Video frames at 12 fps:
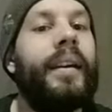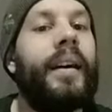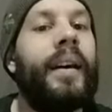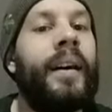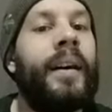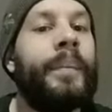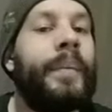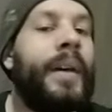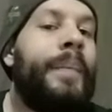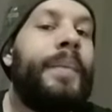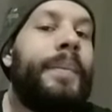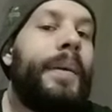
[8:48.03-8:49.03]

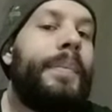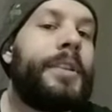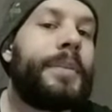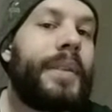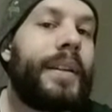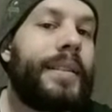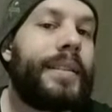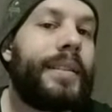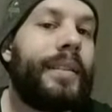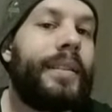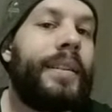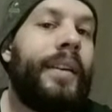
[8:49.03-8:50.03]
I mean, my bishop's kind of
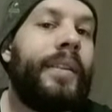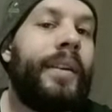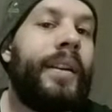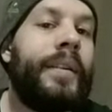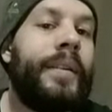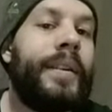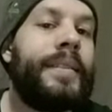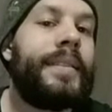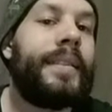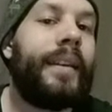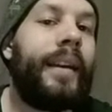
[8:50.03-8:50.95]
stuck down there anyways,